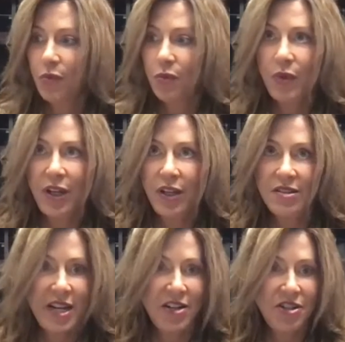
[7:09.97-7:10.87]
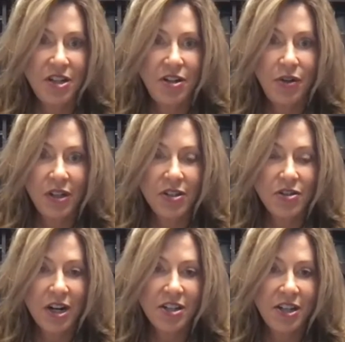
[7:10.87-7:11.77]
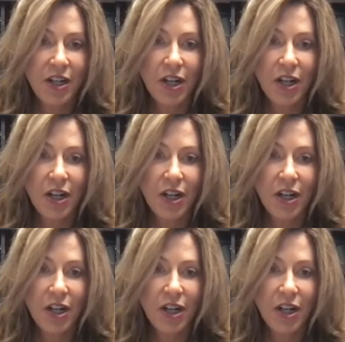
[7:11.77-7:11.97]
We staged a new construction in